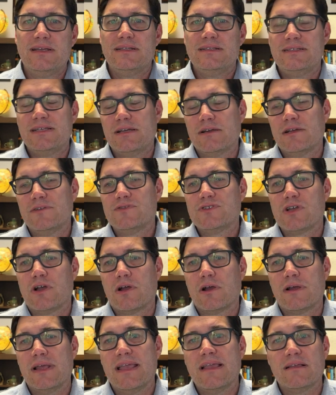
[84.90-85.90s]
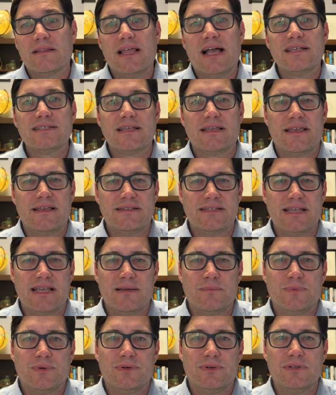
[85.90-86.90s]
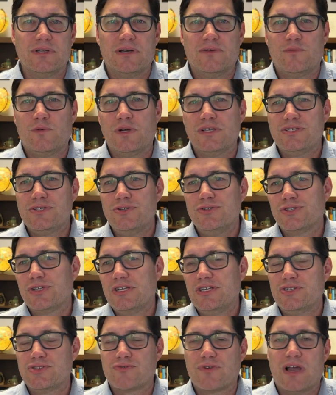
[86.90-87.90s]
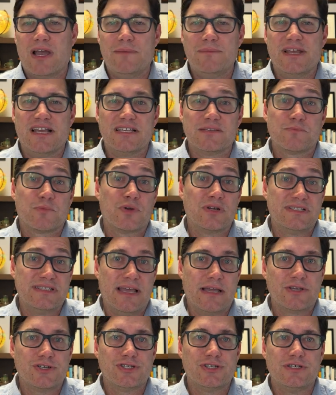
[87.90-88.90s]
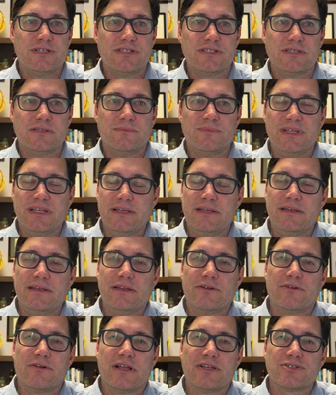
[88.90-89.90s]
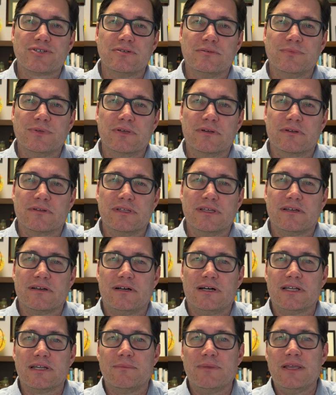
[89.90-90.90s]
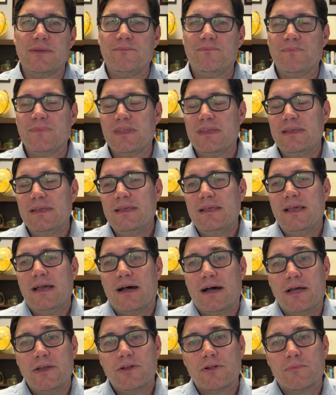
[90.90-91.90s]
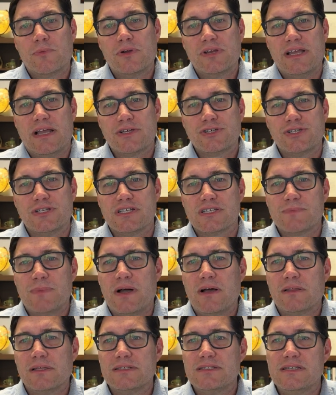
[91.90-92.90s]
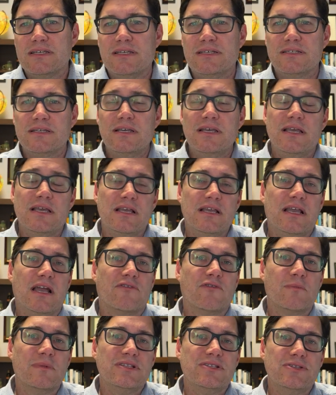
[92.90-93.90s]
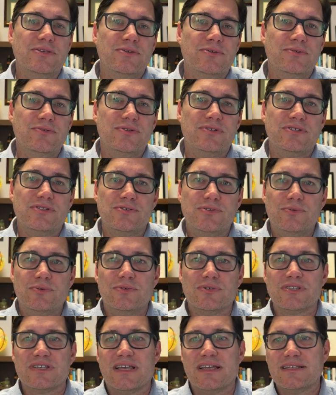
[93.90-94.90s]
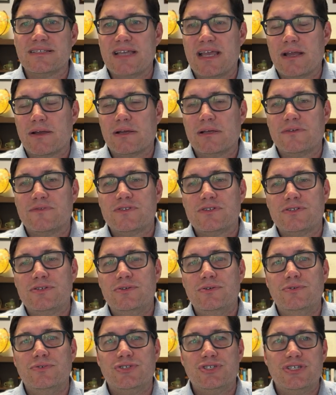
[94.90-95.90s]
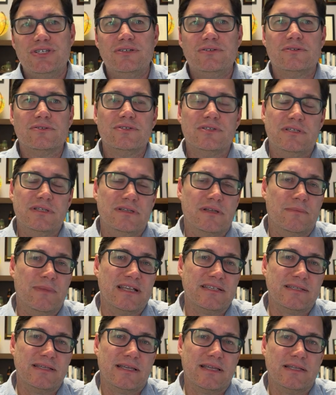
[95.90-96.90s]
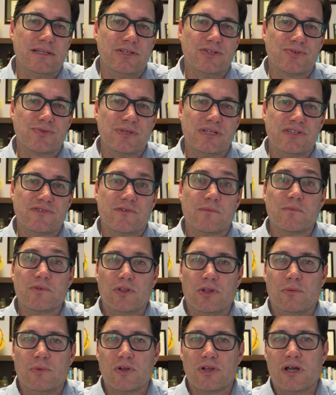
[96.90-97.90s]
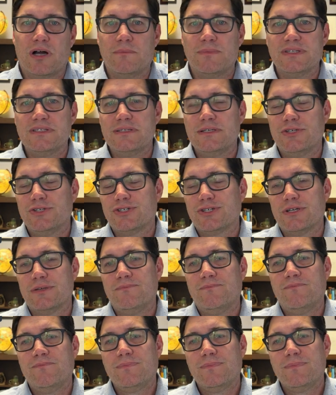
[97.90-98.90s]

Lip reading: Tariffs are a classic example of what's usually described as protectionism in international political economy. Under protectionist policies, governments use tools like tariffs to shield domestic industries from global competition.